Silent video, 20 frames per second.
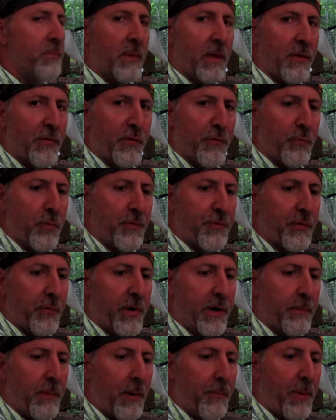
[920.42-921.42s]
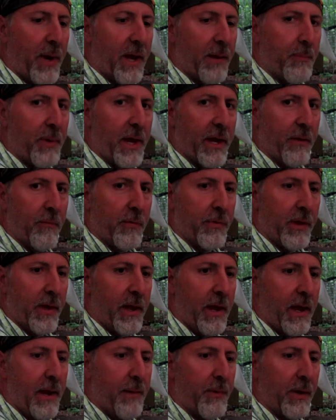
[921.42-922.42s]
This is what's great about backpacking with a
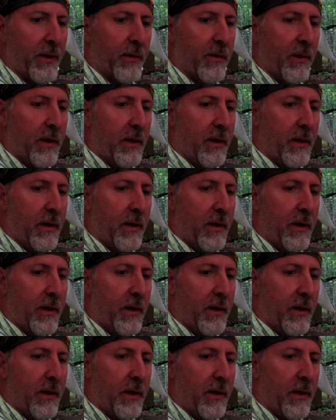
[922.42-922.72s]
hammock.